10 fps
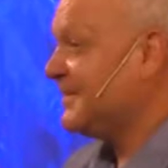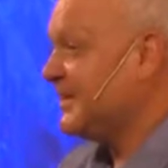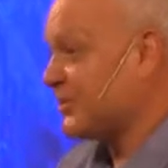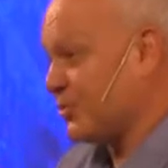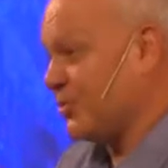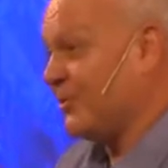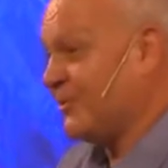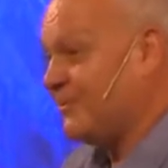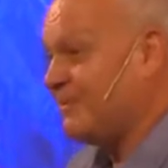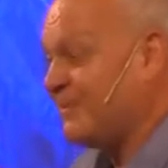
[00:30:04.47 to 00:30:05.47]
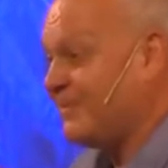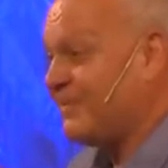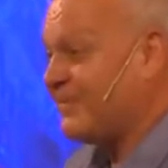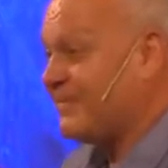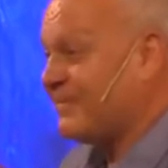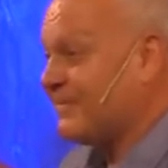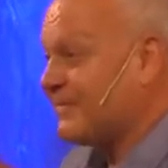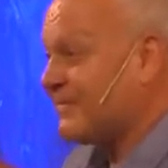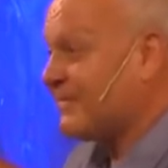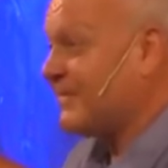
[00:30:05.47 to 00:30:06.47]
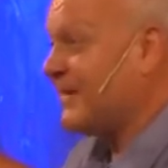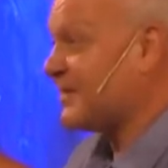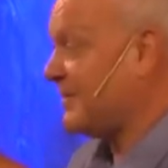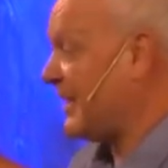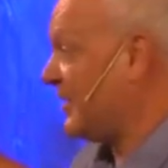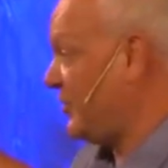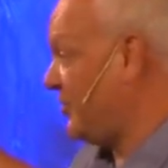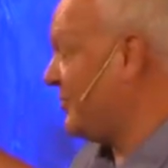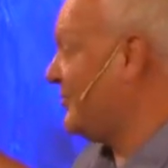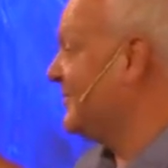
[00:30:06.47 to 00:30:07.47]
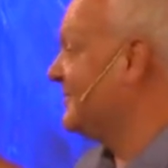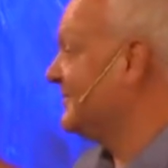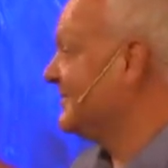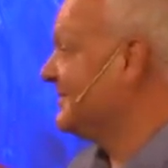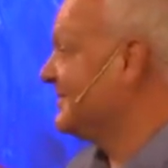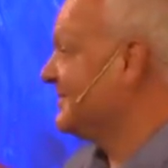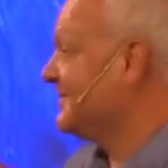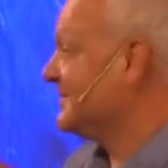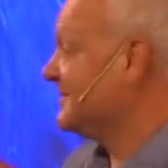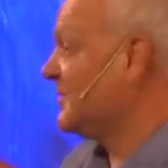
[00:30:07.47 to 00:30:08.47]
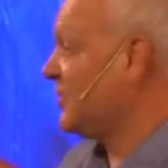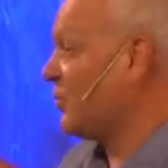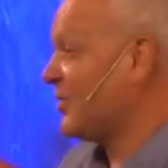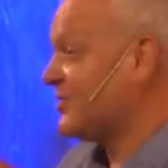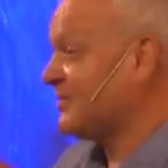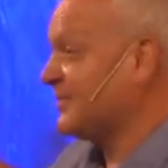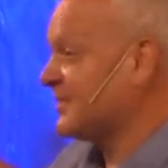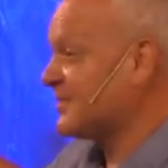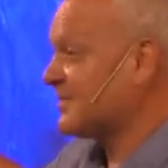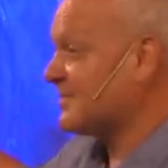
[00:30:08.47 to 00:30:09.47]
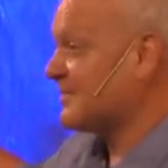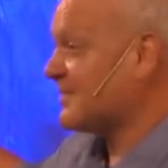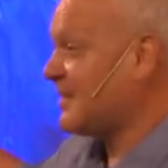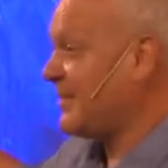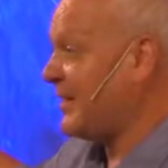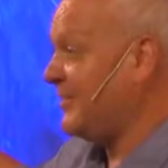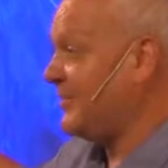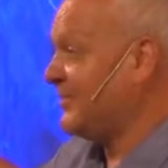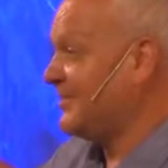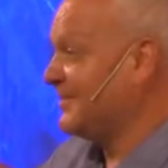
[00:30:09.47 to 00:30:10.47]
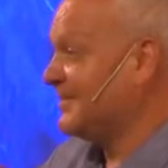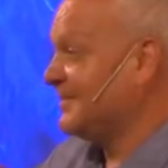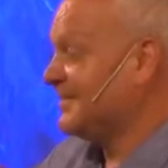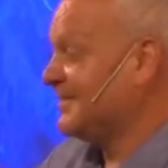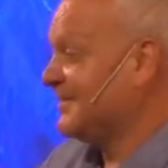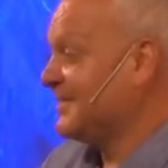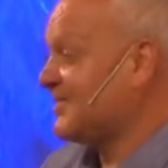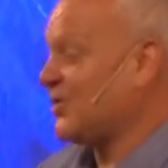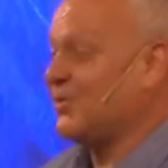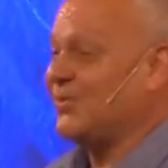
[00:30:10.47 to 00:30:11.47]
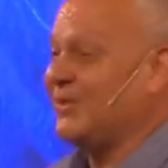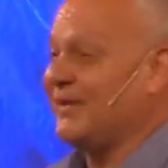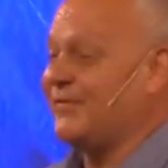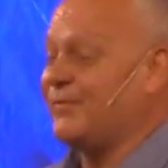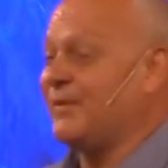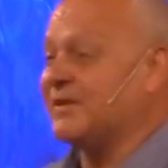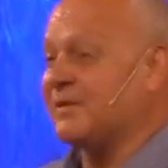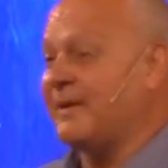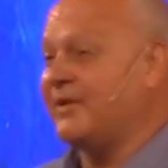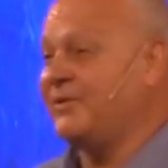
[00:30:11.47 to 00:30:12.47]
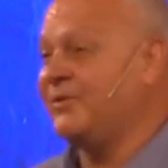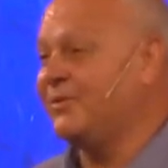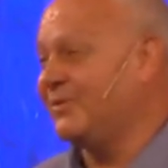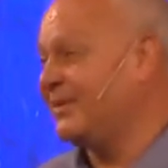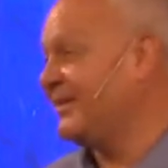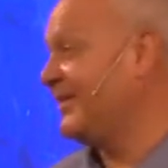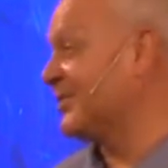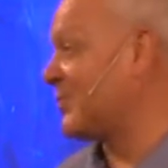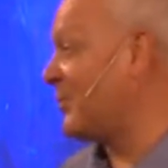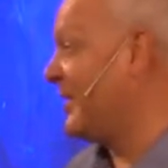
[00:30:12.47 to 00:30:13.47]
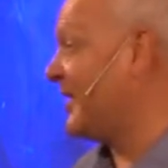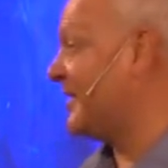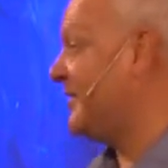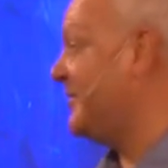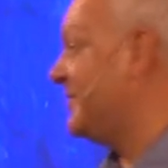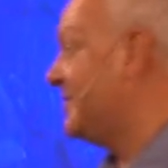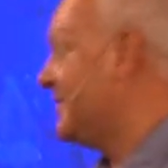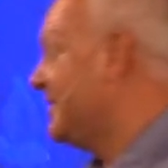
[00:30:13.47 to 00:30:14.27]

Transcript: is true, it's about you, then the worship is about you. So if it's about you, here's what we ought to do.